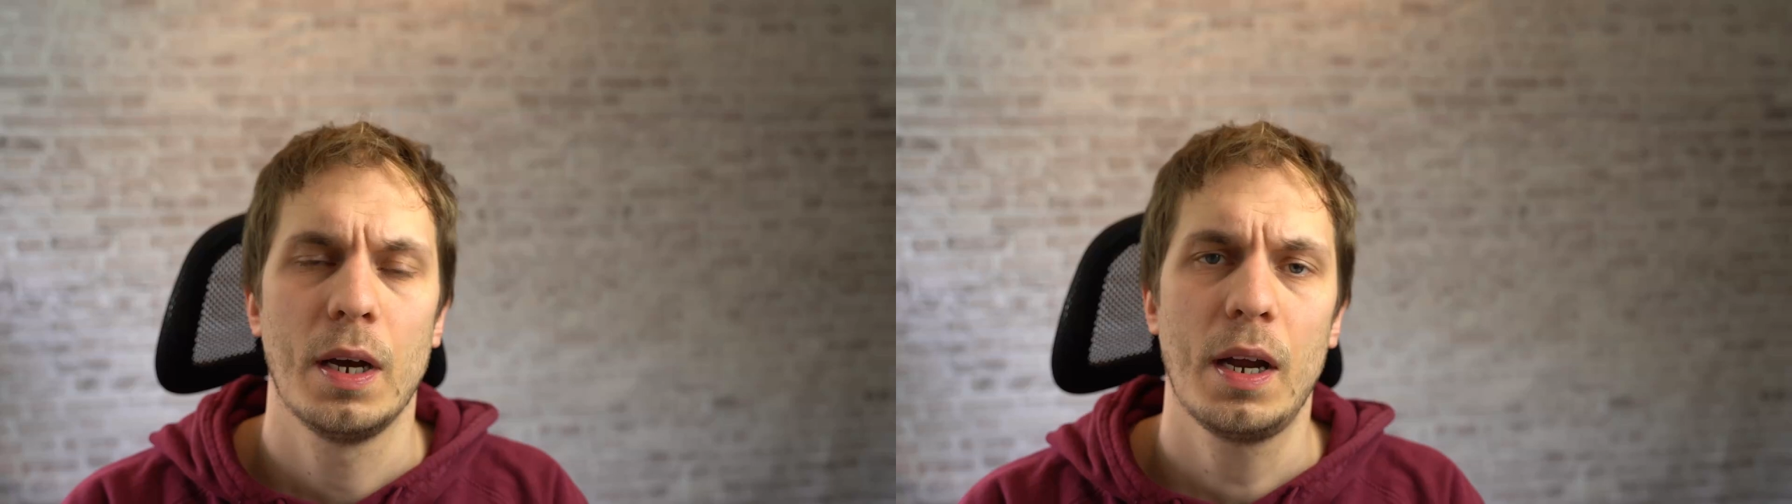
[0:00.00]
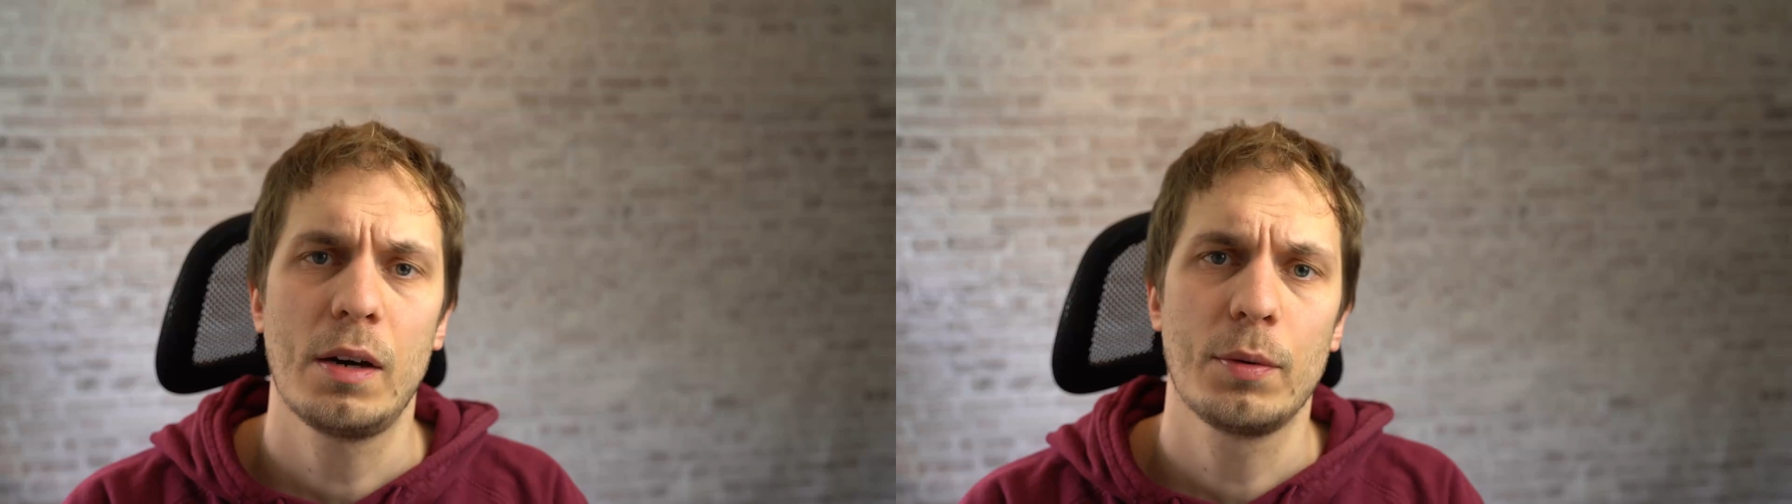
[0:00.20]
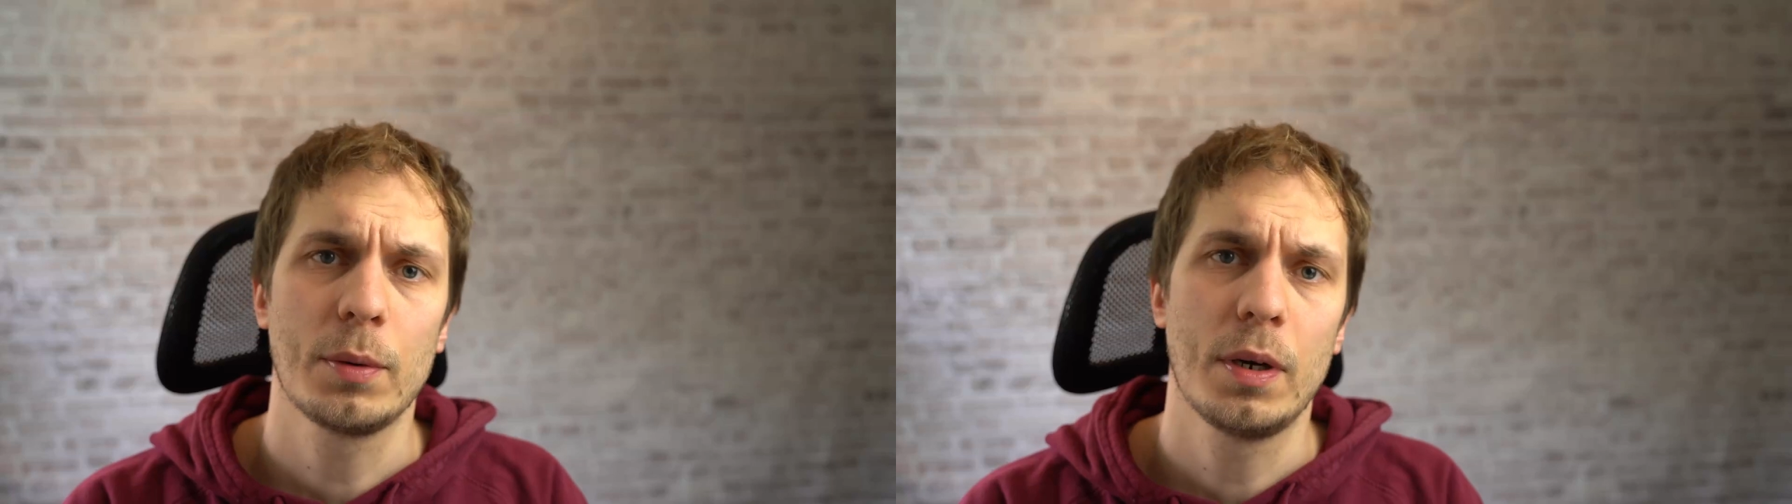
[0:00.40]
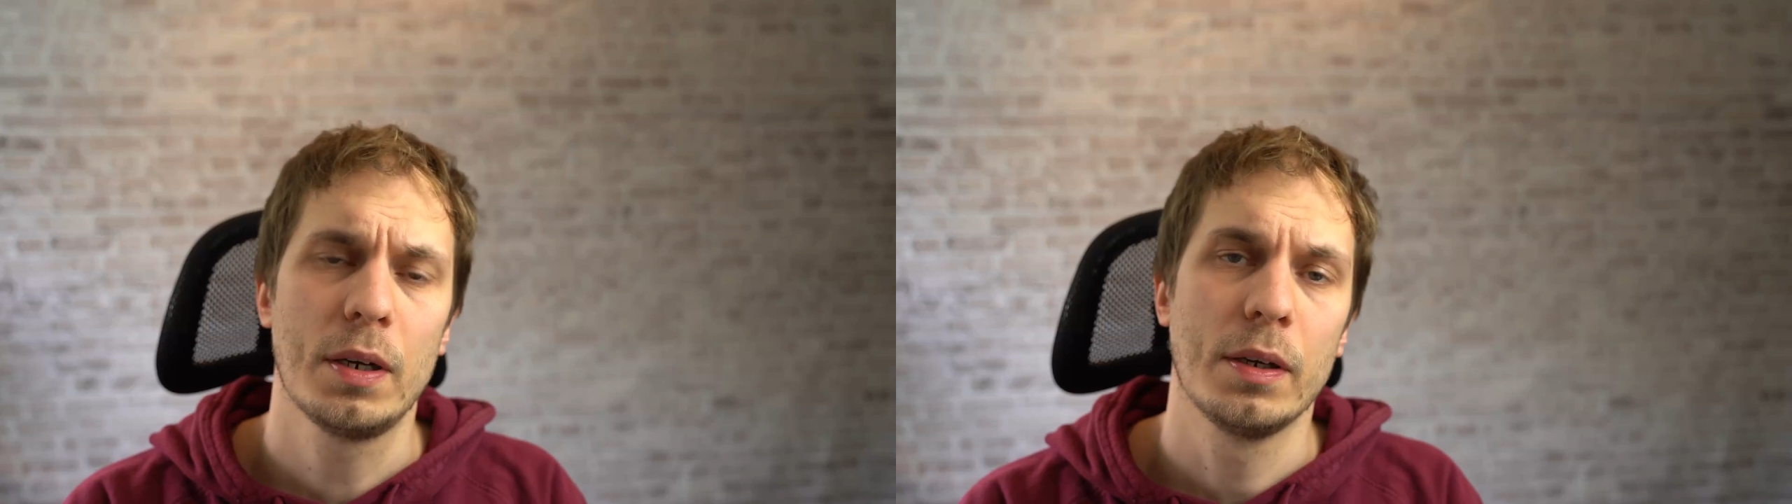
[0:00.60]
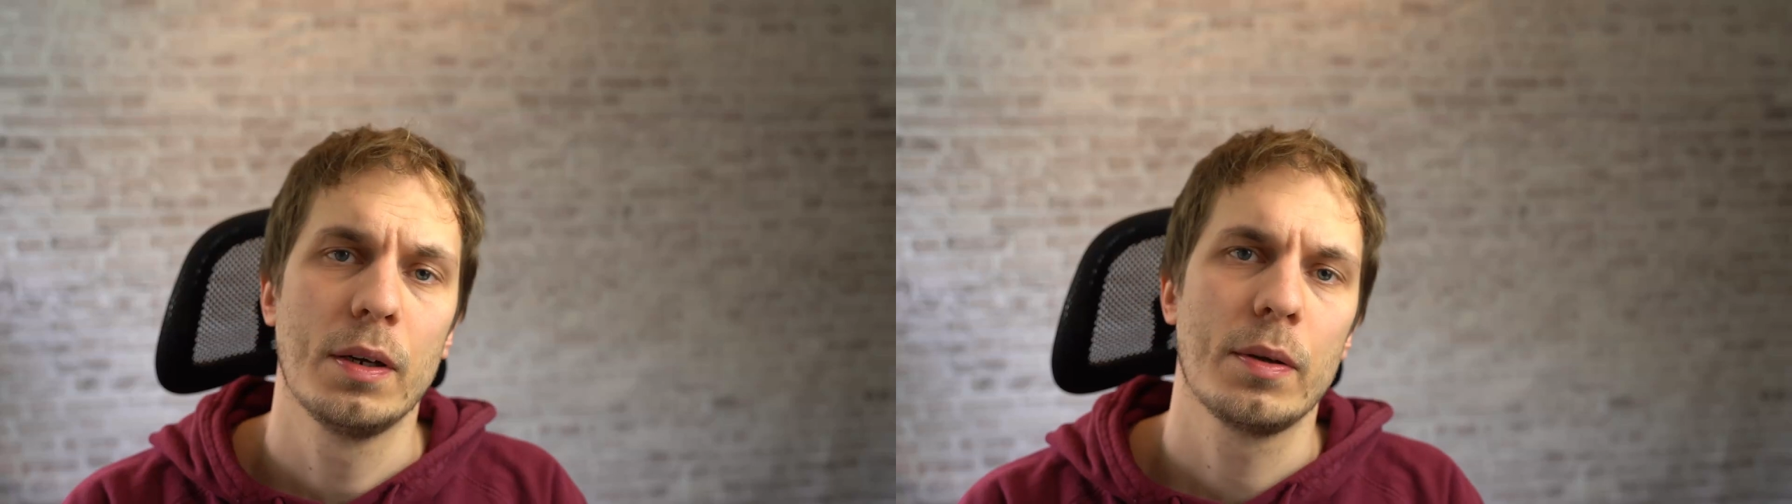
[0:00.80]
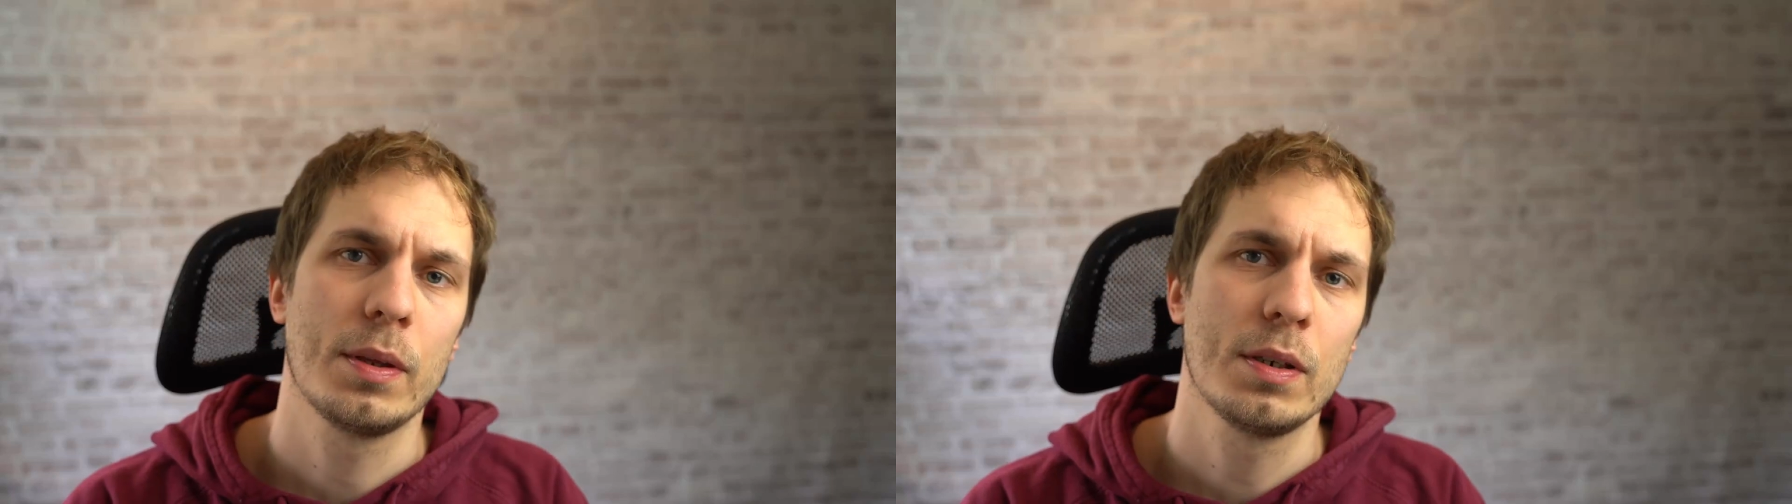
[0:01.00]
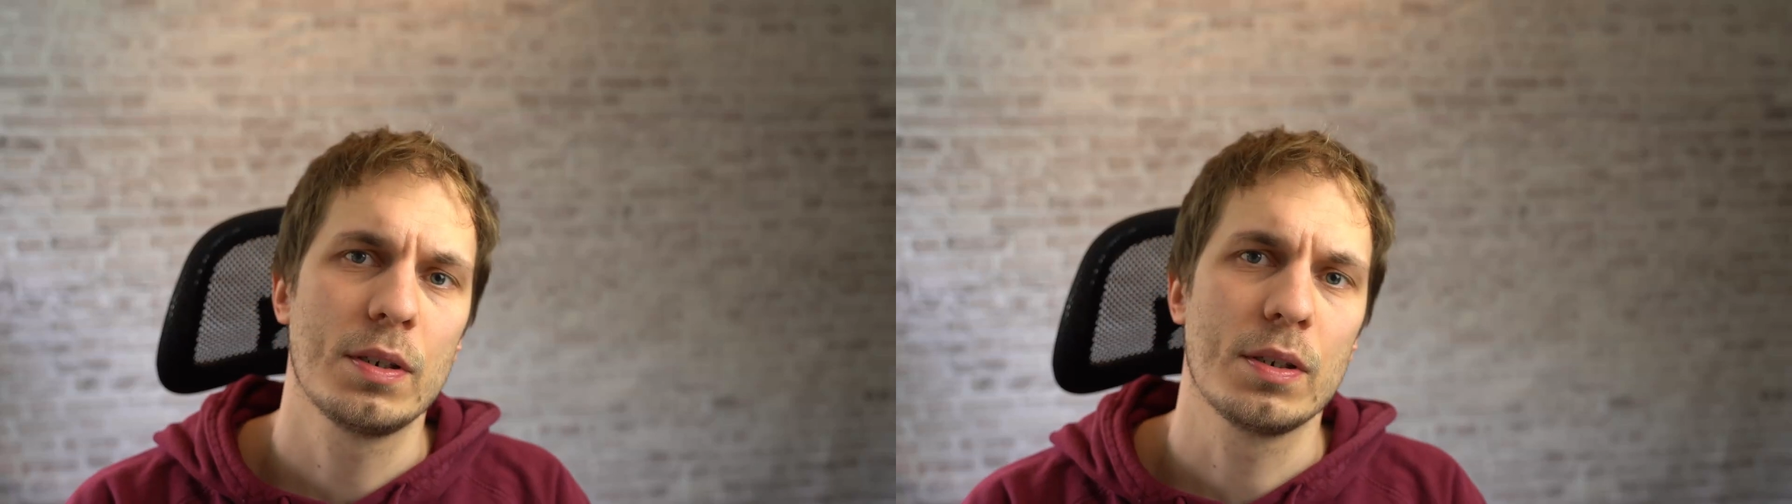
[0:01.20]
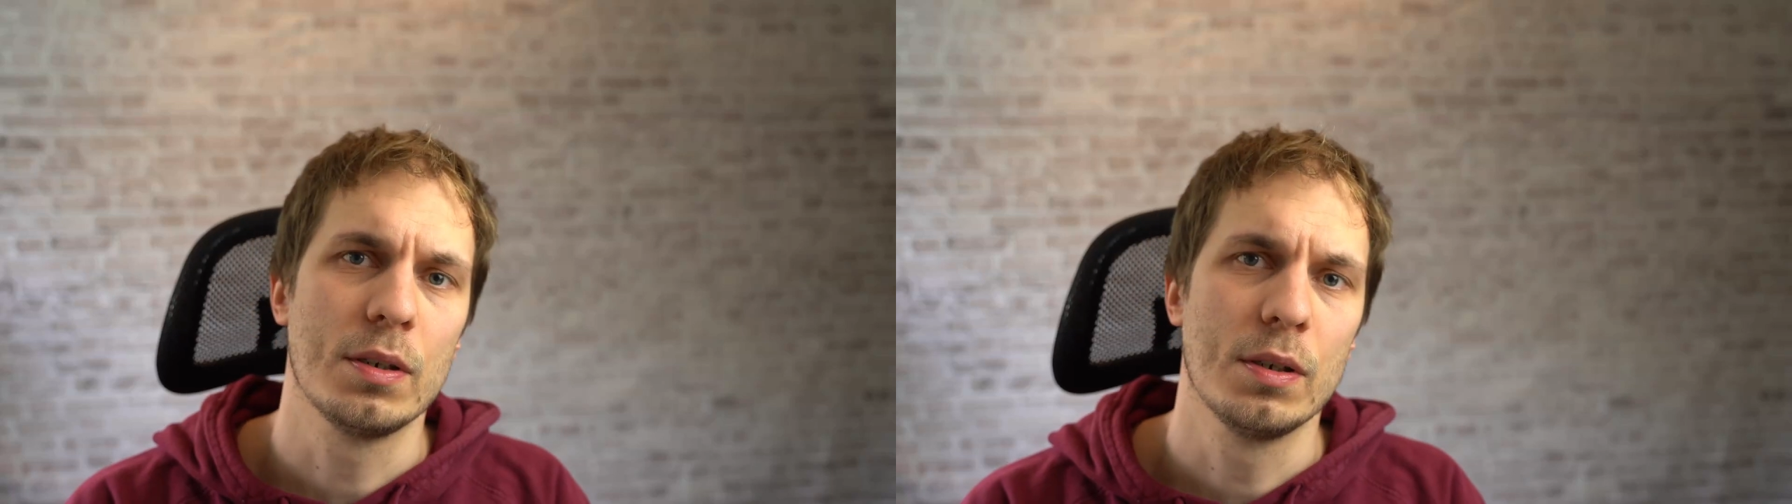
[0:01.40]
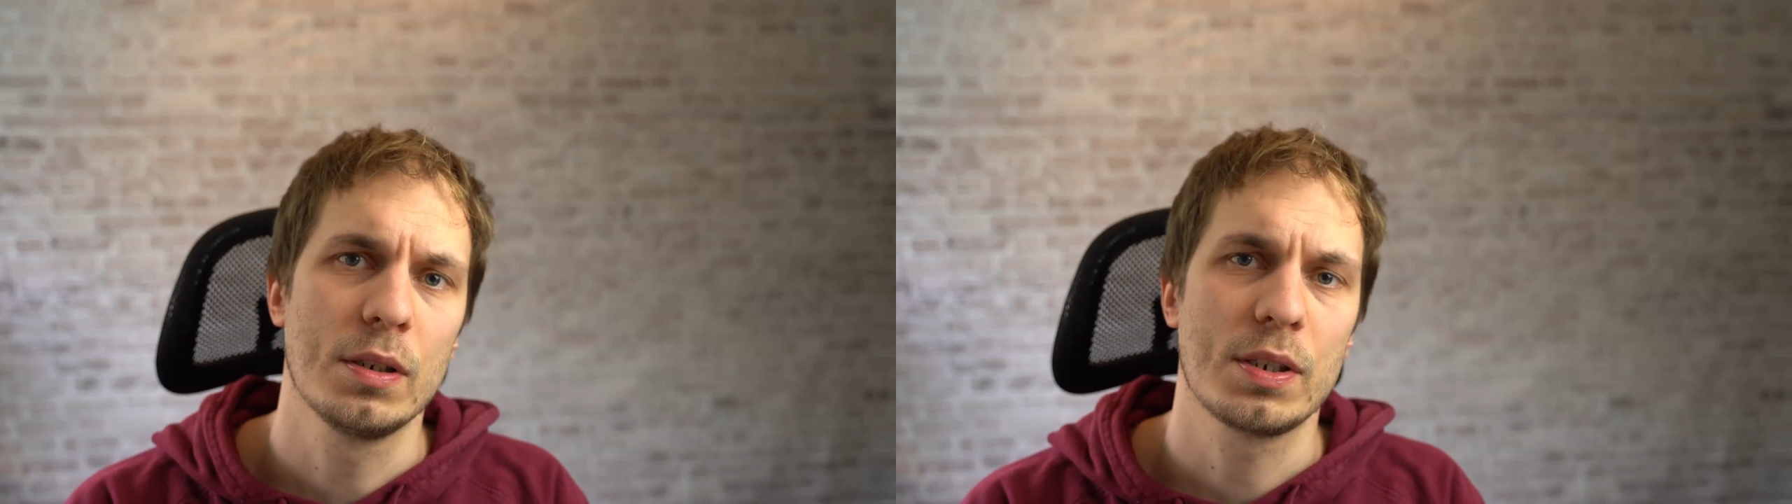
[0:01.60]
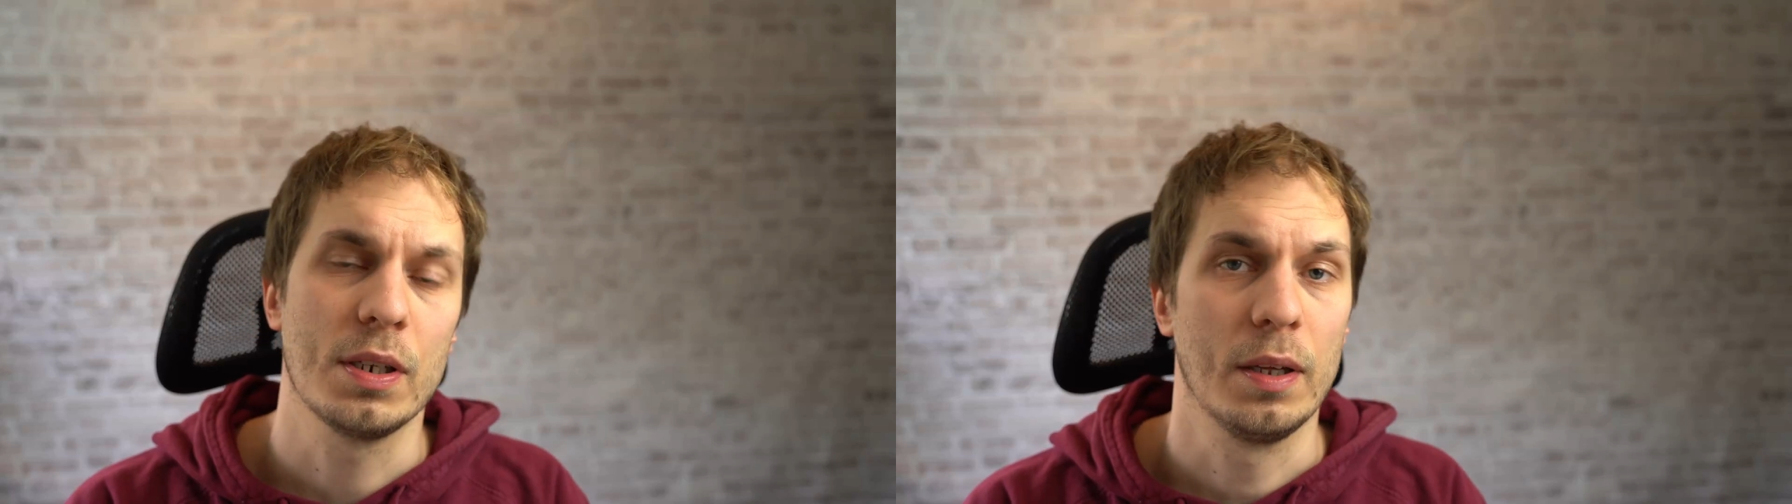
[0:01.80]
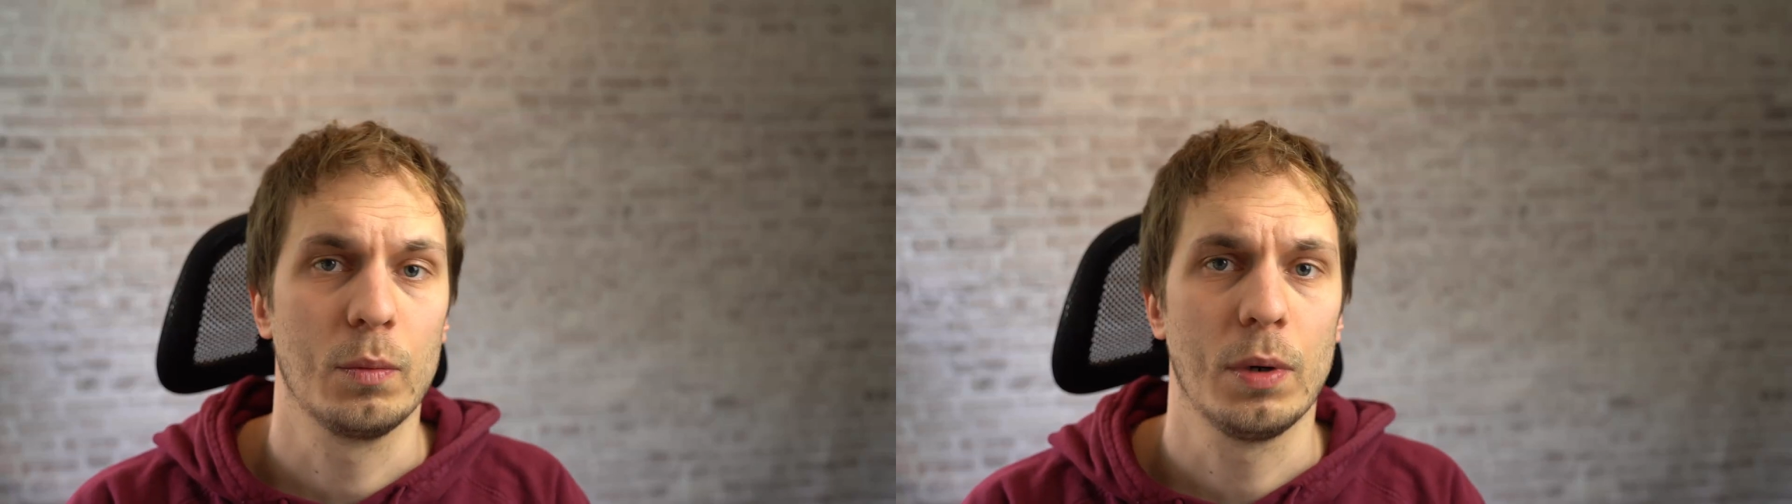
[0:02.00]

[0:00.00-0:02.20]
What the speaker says: Hey everyone, this is Lutz and